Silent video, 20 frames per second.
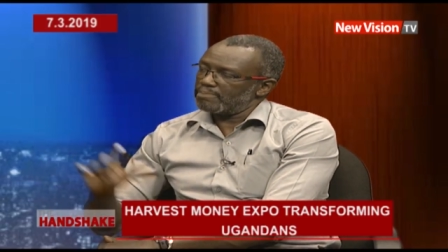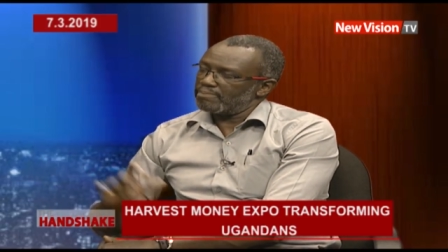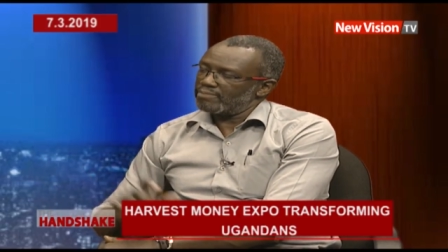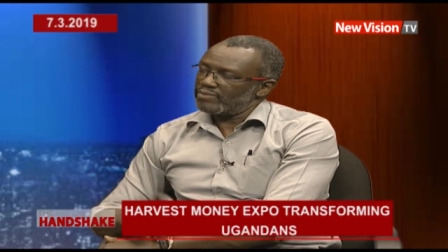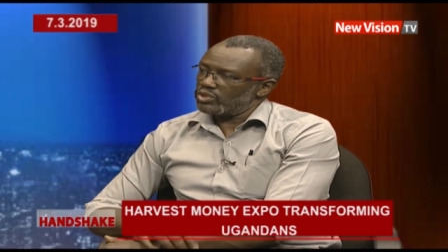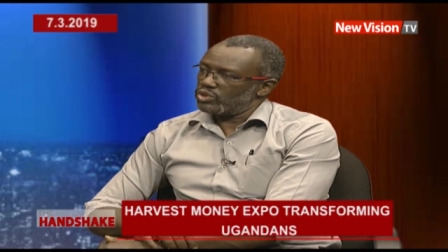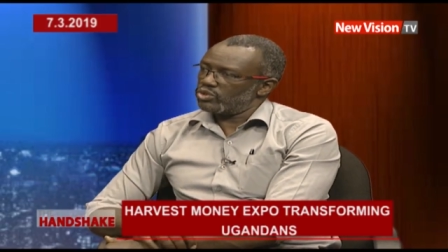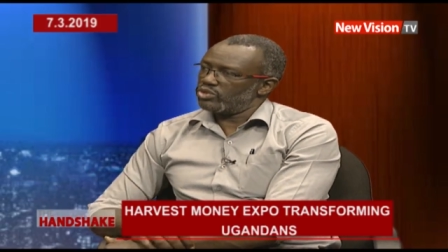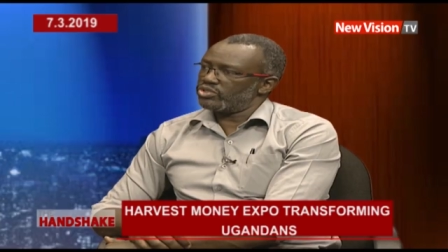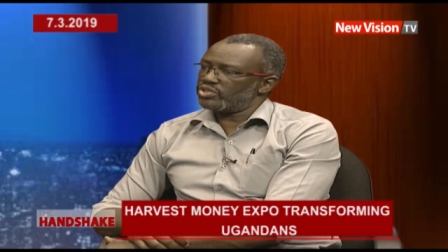
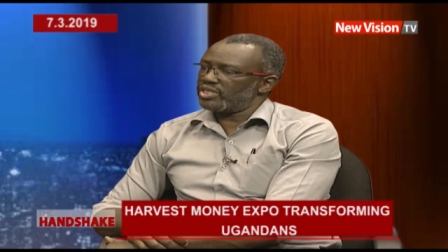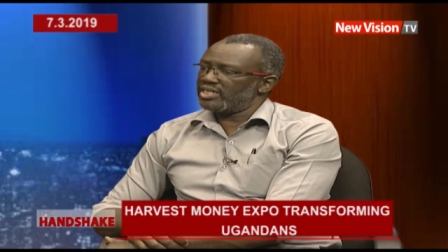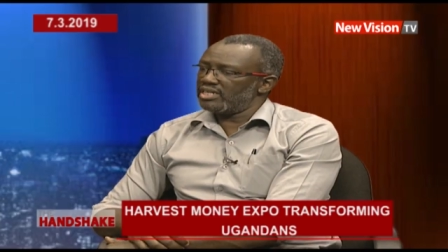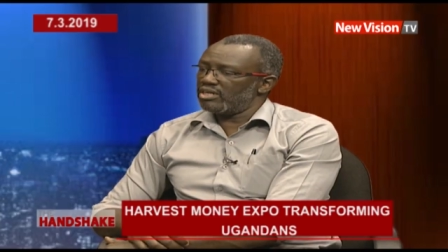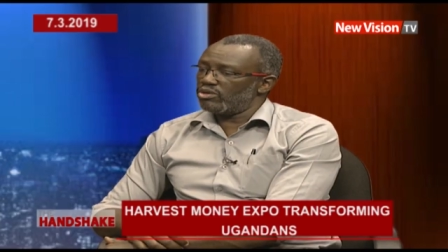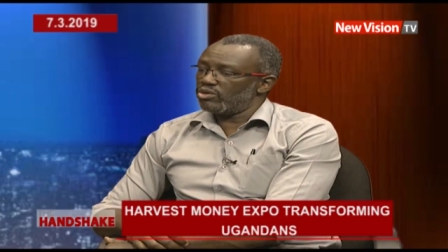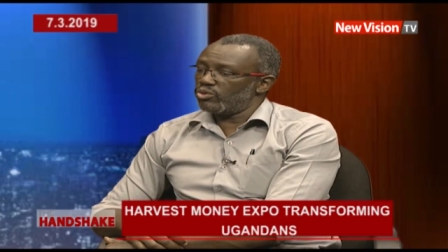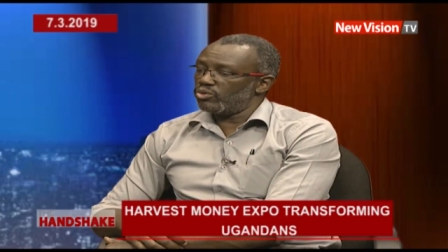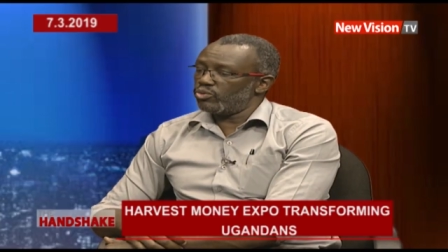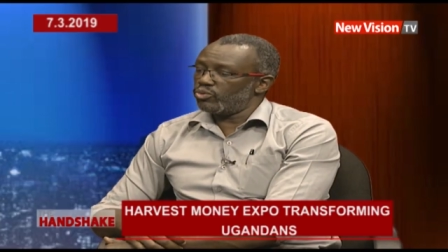Because yeah. right
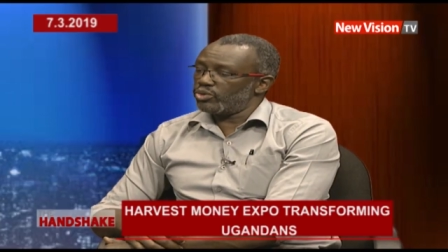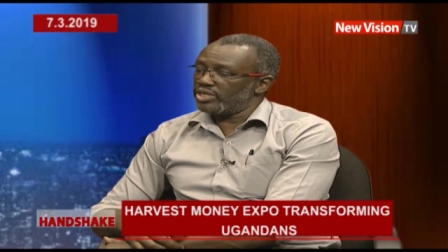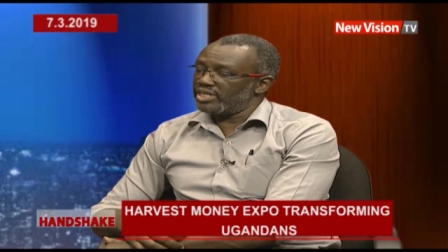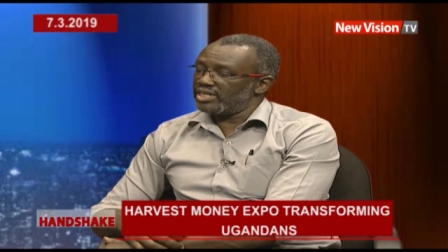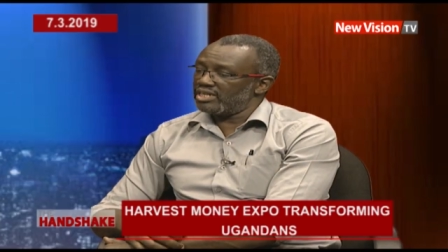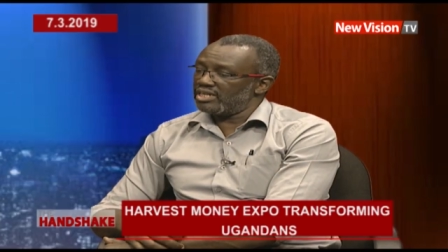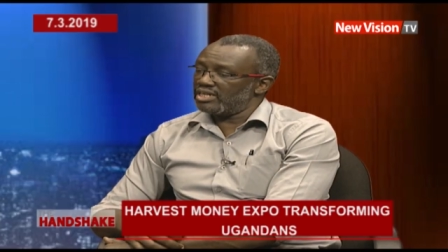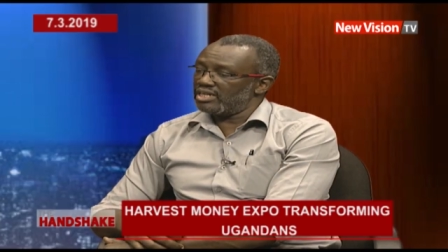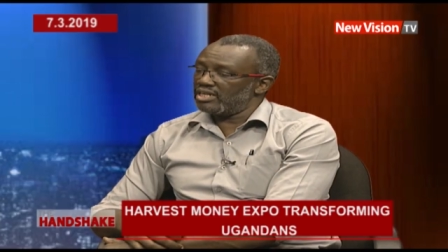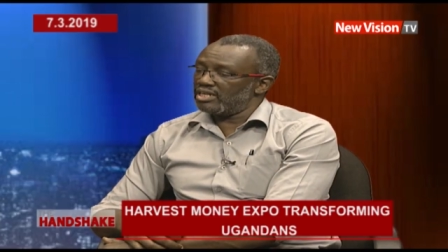now we
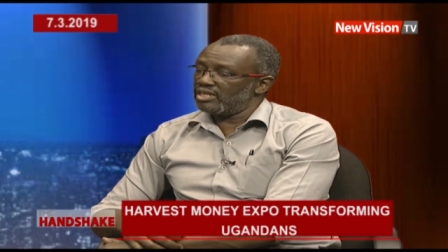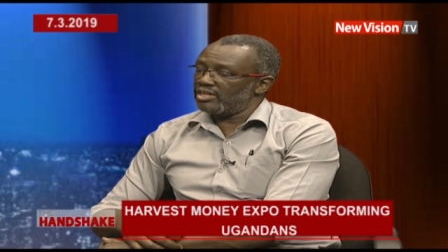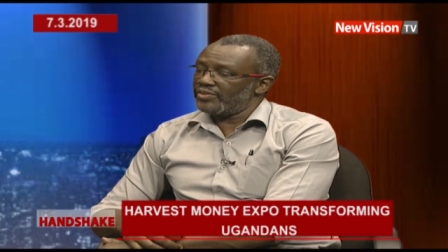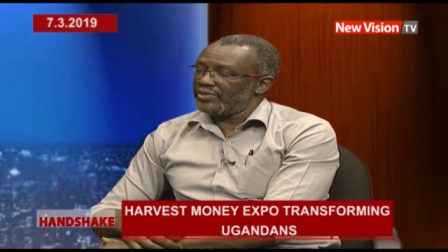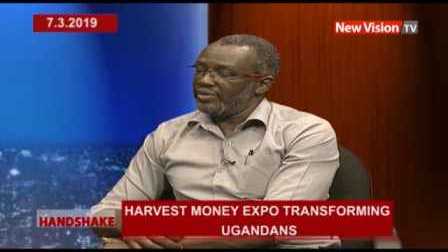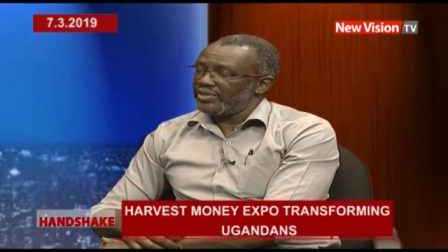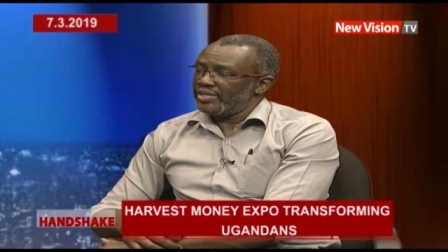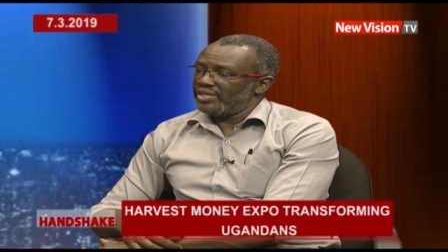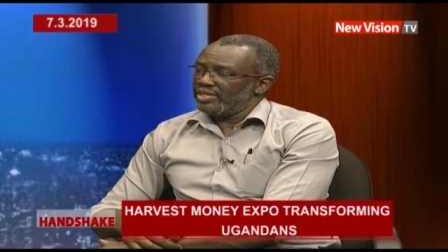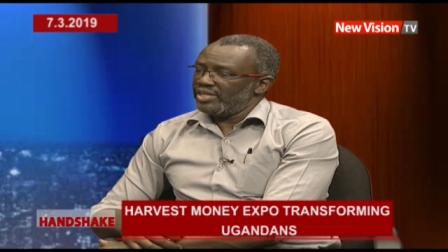are
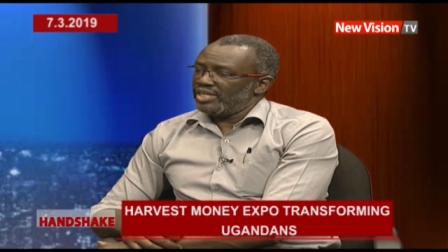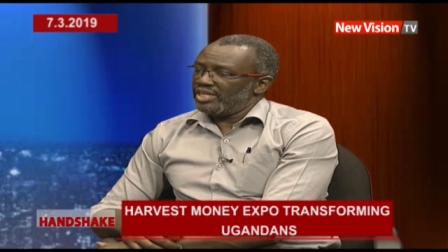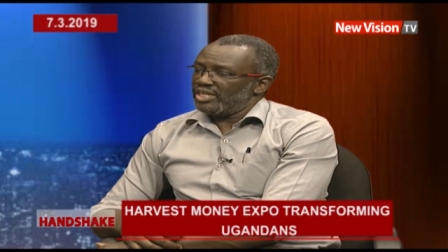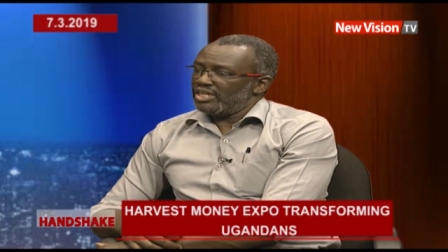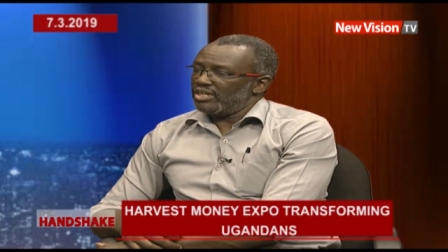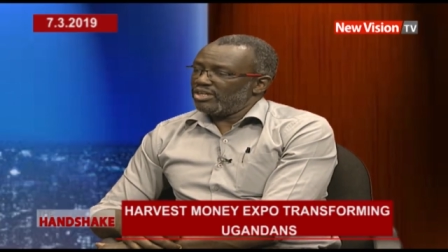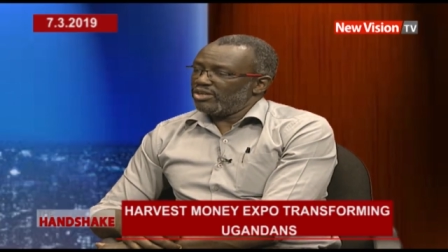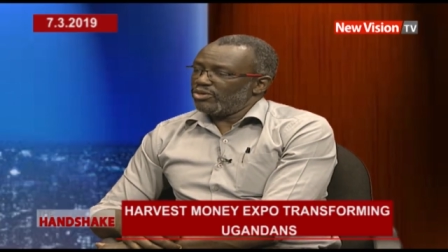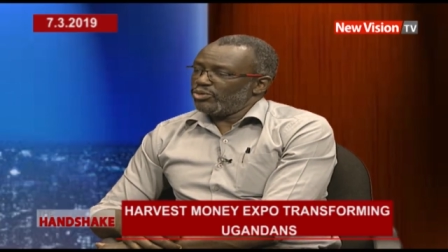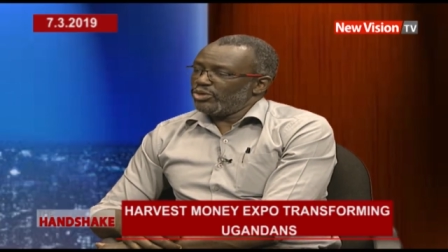
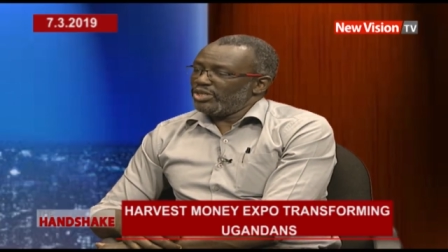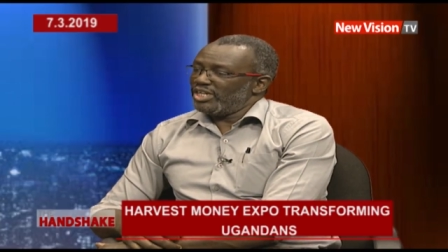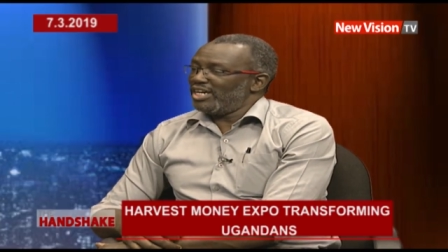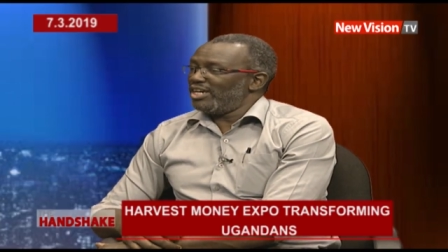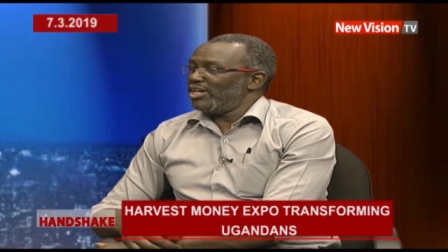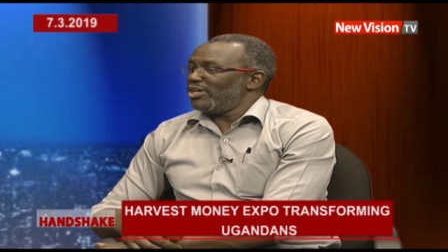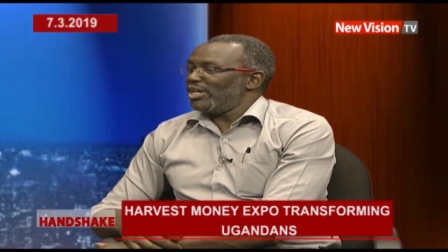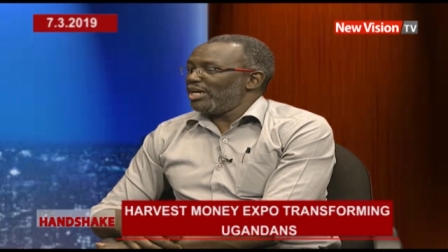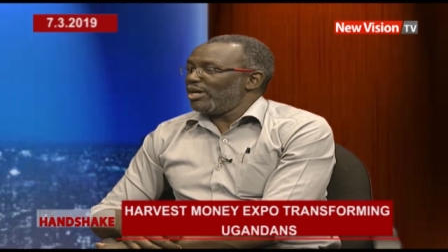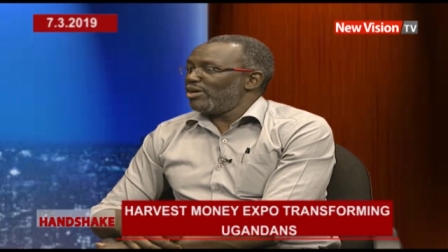we
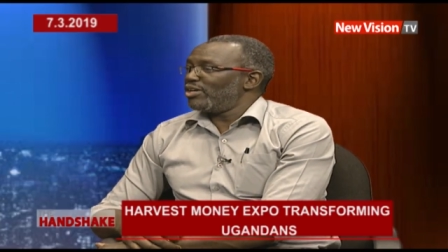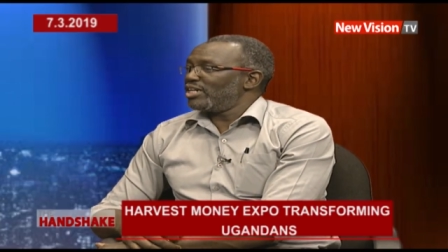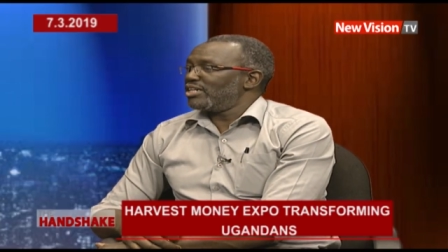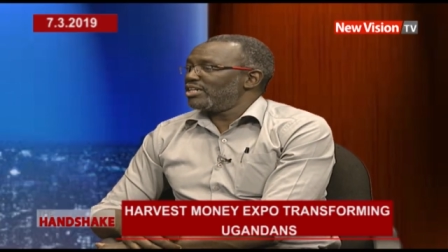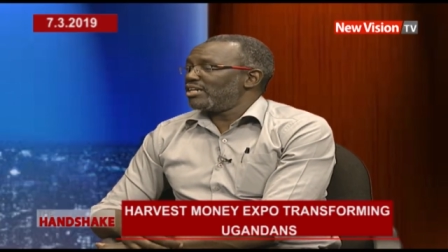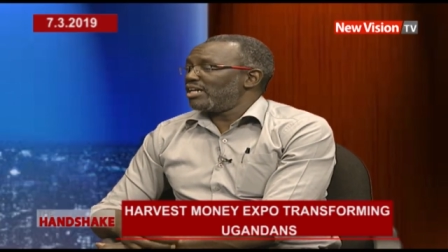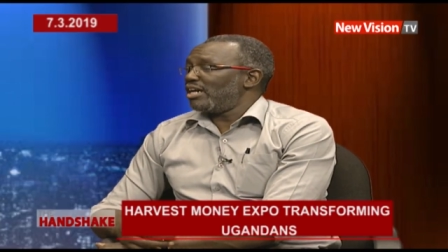our,